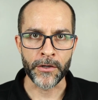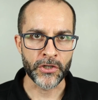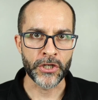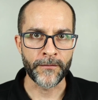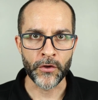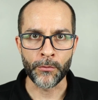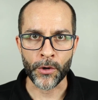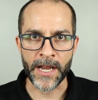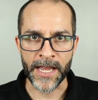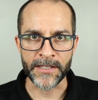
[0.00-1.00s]
Usually a few
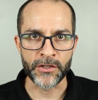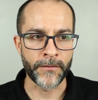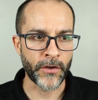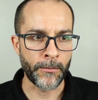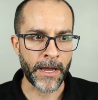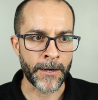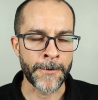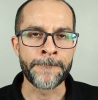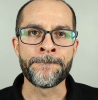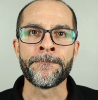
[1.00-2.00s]
more days, you'll feel
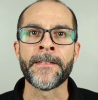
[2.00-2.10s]
better.